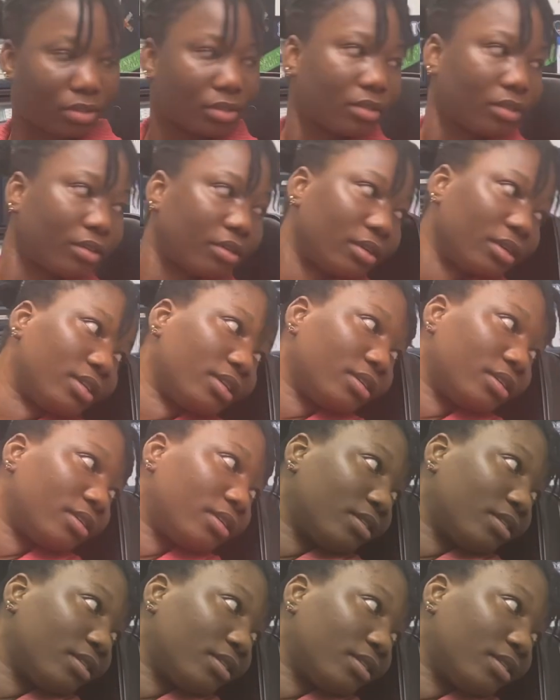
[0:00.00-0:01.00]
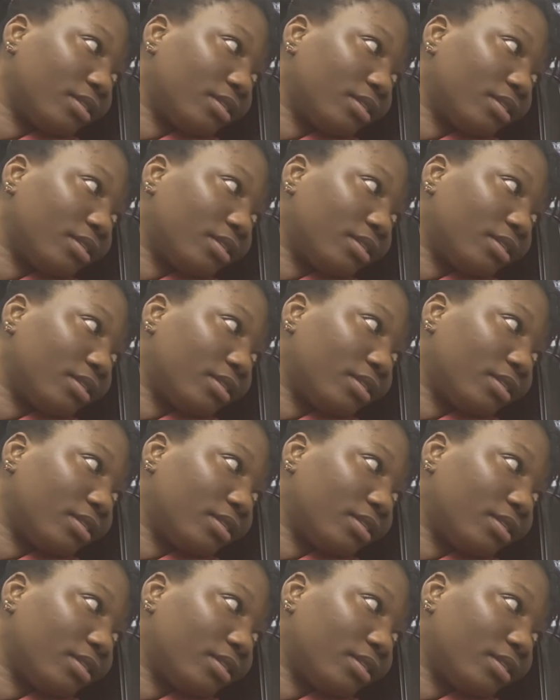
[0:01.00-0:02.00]

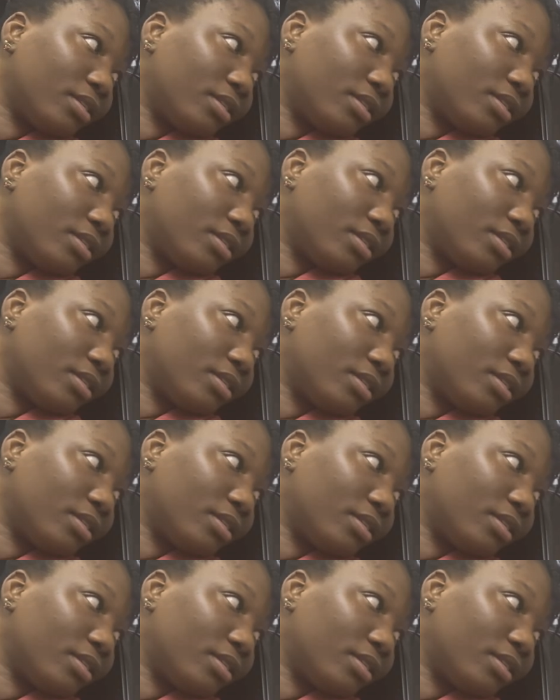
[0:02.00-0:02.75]
(no one is talking)